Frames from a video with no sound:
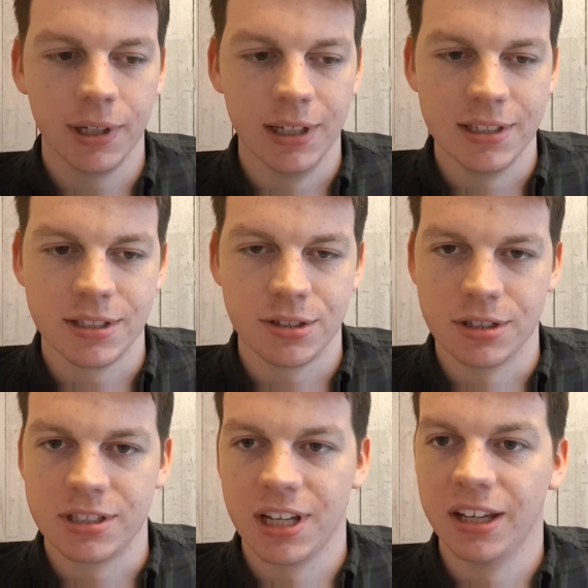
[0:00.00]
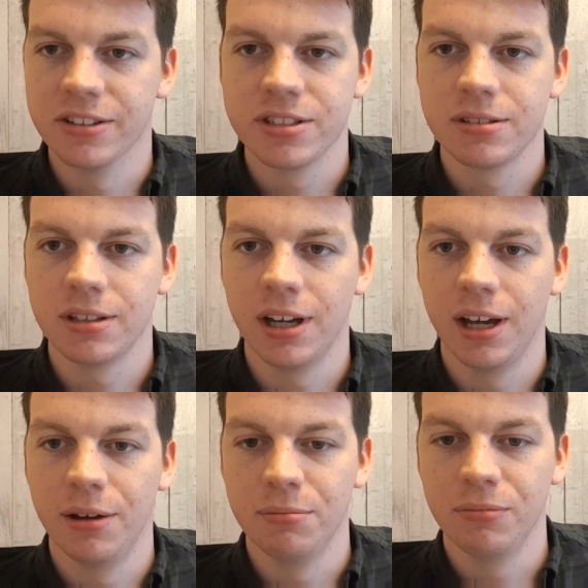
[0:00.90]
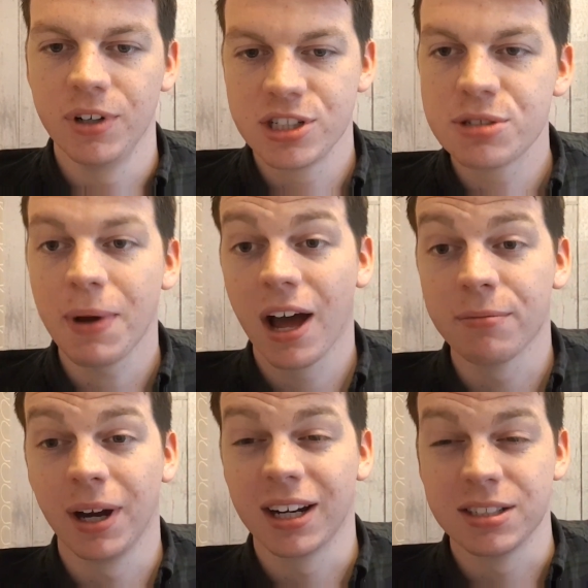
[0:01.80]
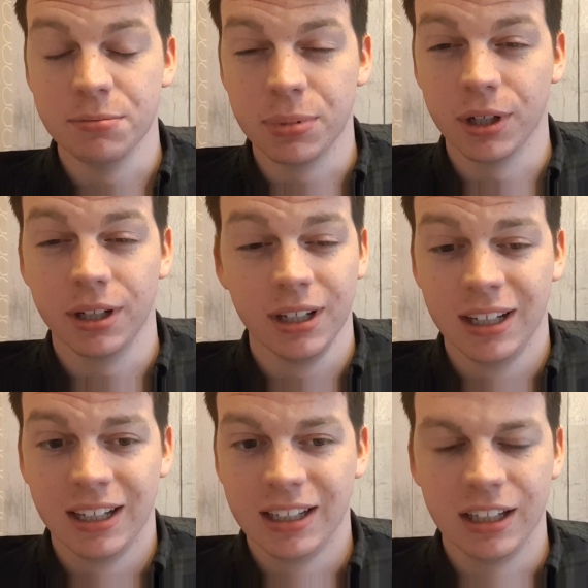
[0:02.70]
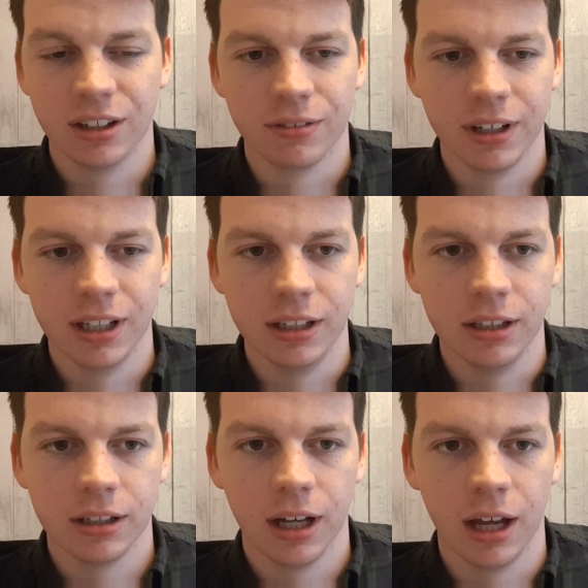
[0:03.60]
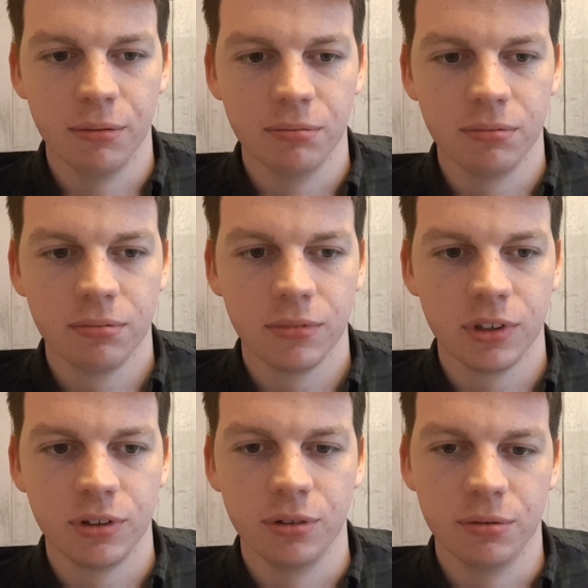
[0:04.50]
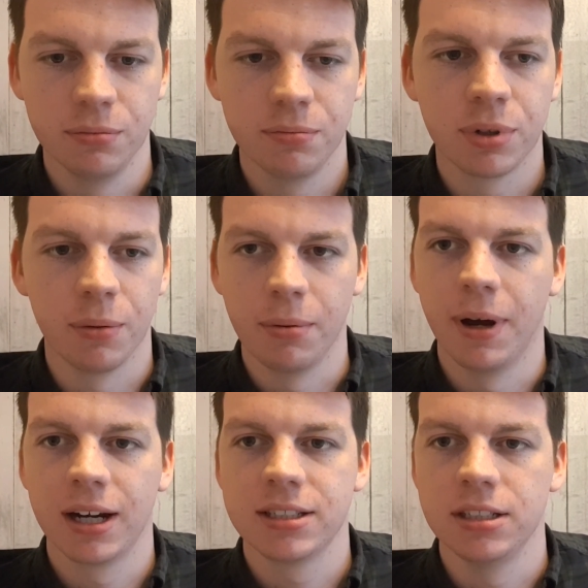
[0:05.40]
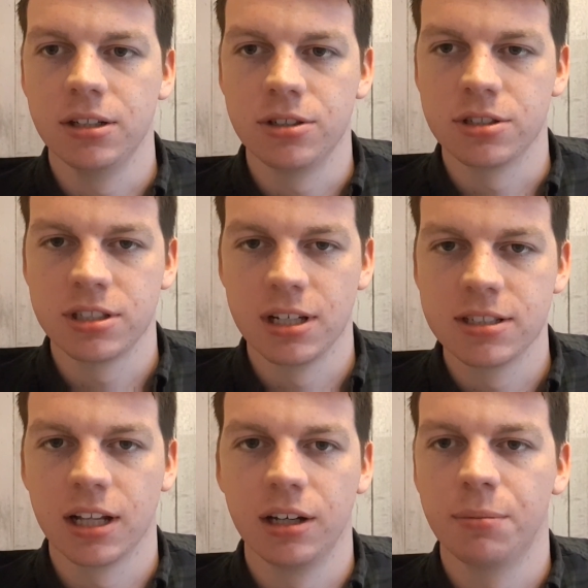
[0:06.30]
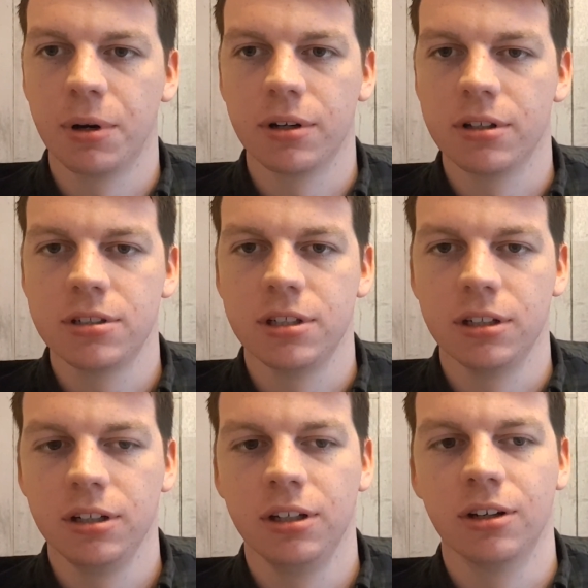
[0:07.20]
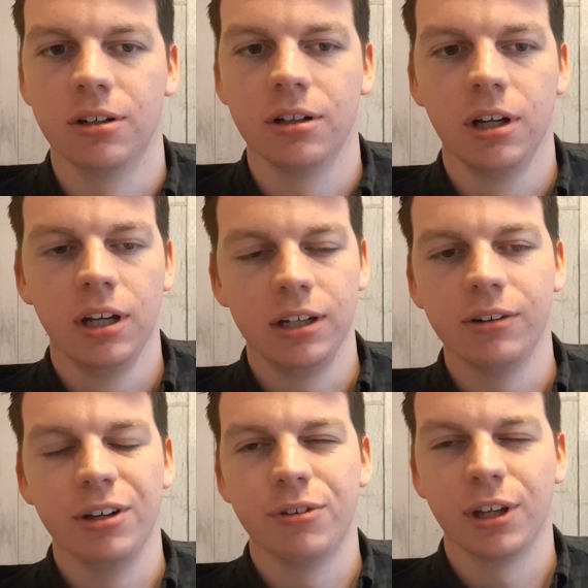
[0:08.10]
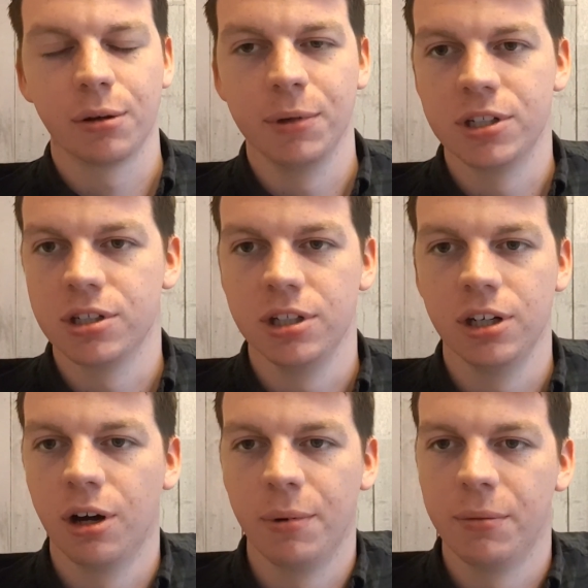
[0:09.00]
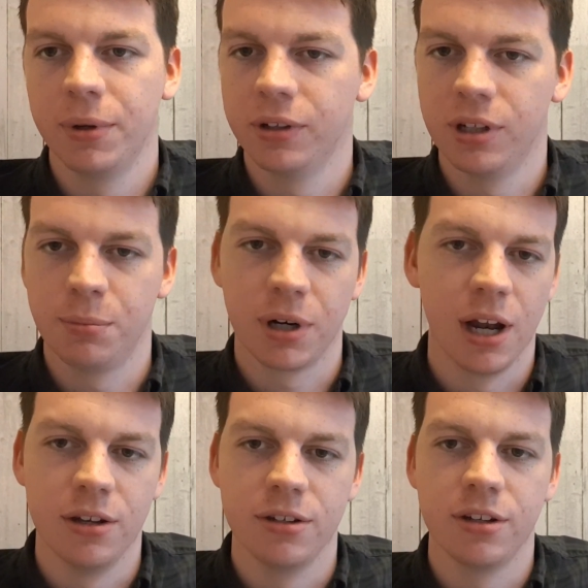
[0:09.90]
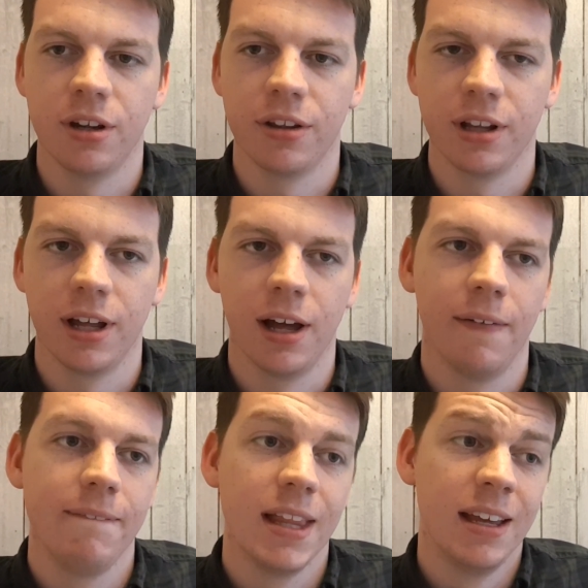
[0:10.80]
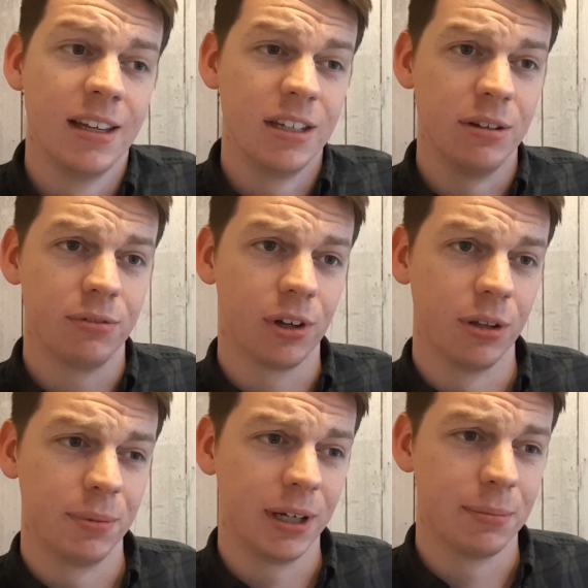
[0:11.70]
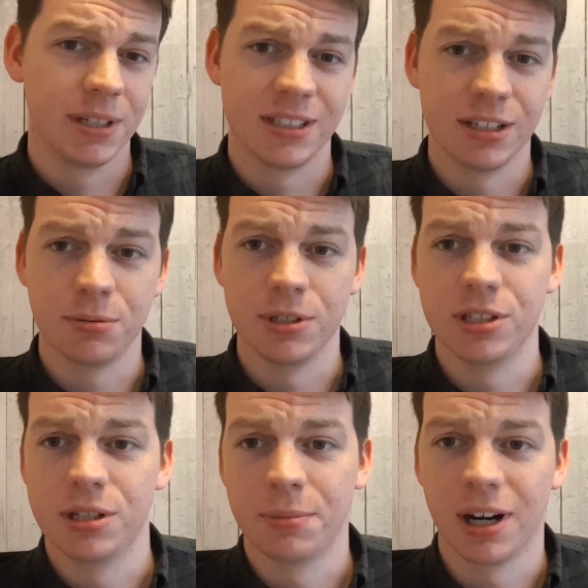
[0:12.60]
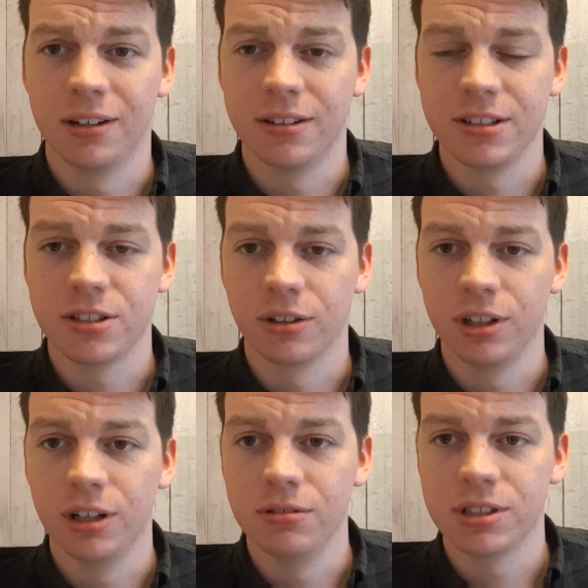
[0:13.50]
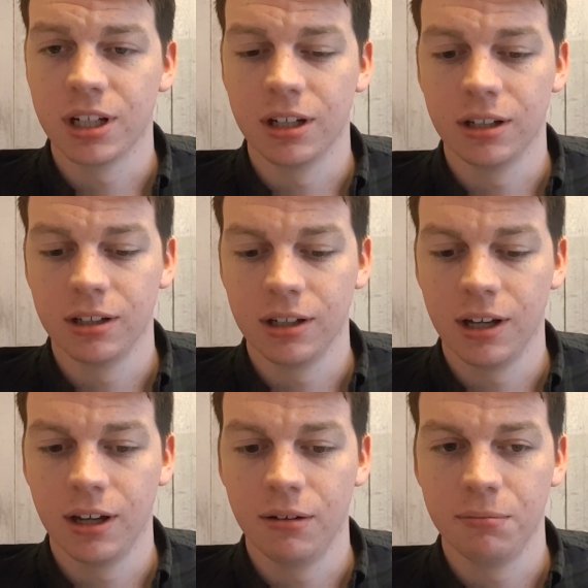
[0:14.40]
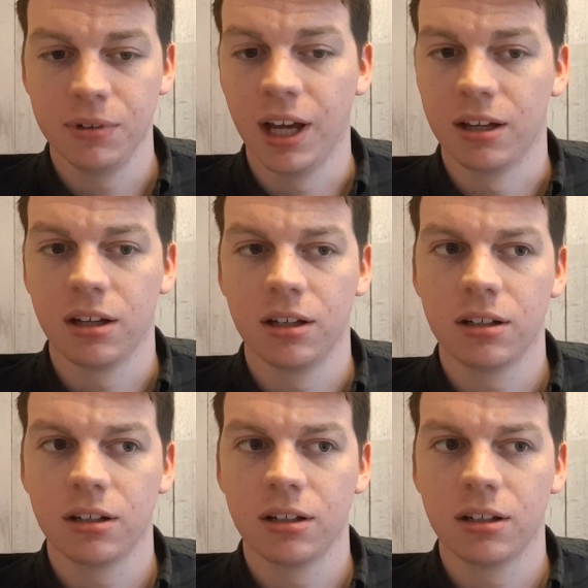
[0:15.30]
It's just sales, which is part of marketing, but you're not really doing proper marketing. You're just selling a product. You know, you're in it for the commission. You're not about building a brand, nothing like that. You've got the bigger business, which is the brand. It's not you. So yeah,